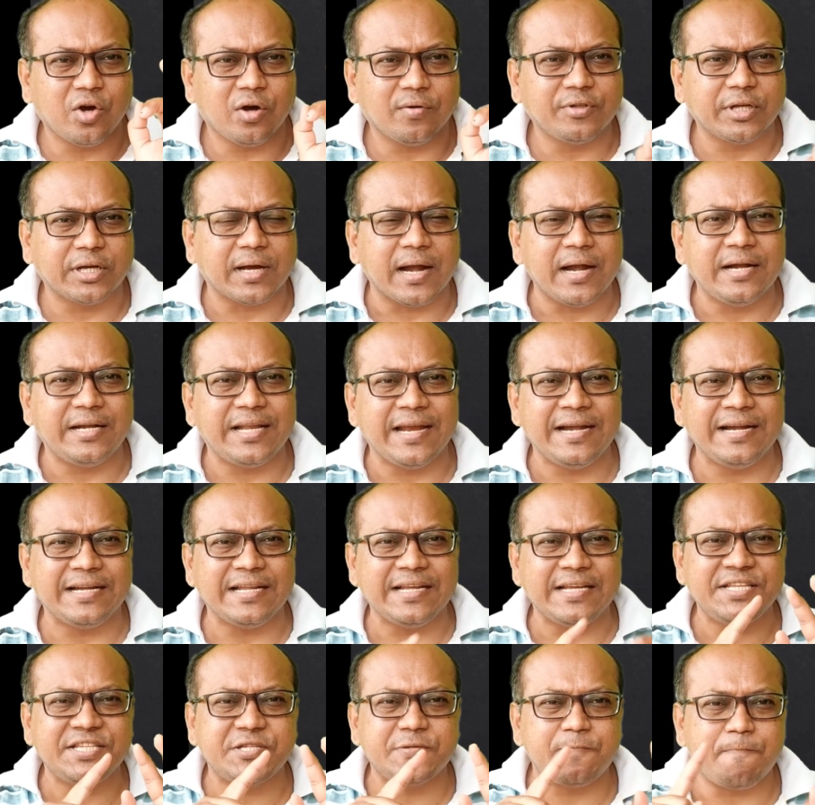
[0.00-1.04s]
of the content
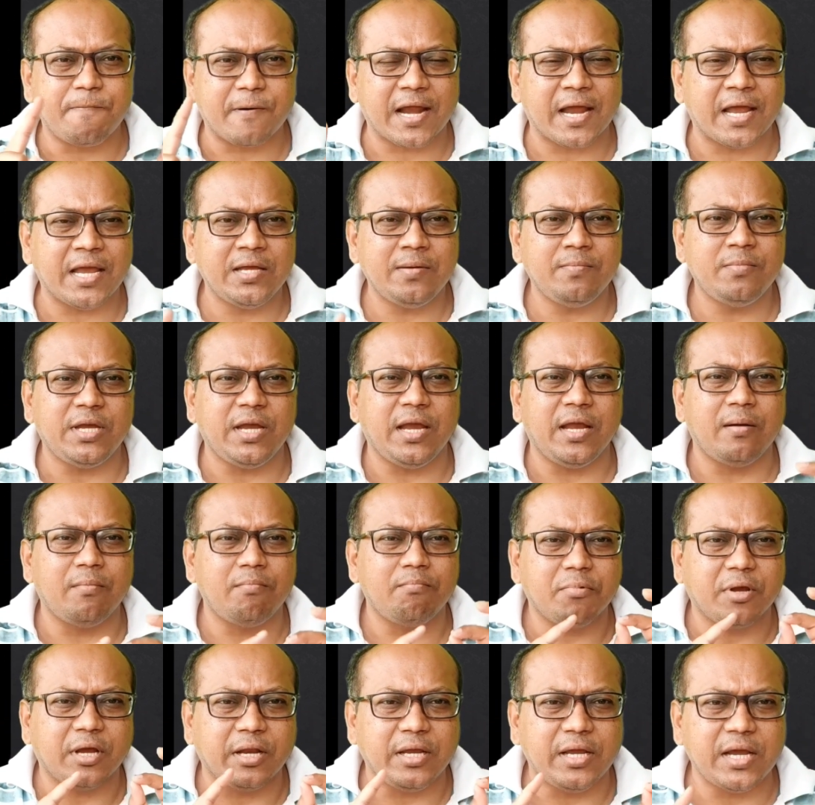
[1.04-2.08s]
is prime
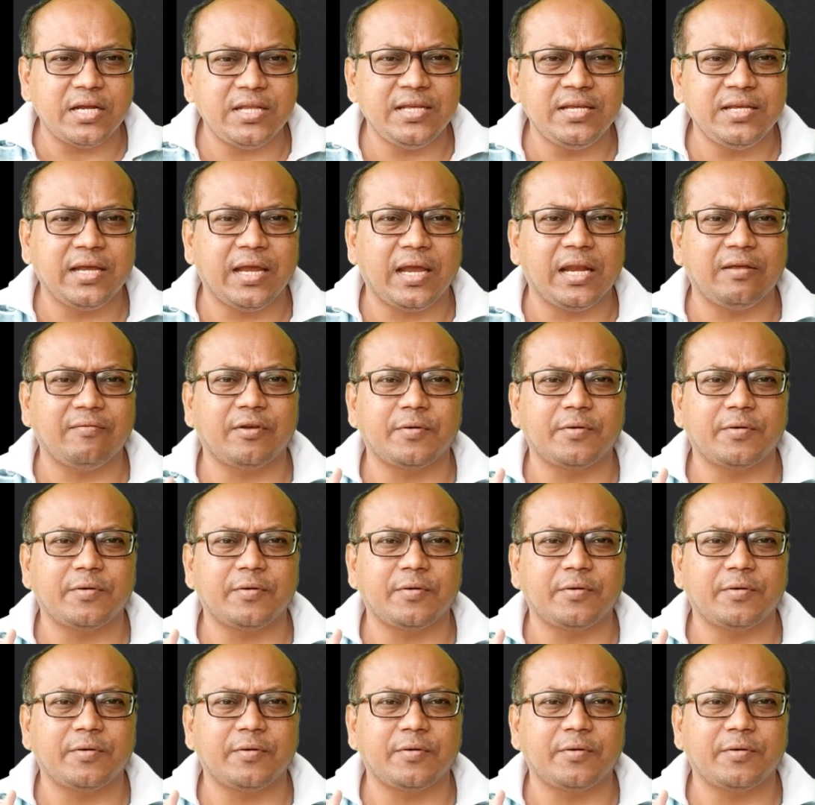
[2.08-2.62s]
in creating any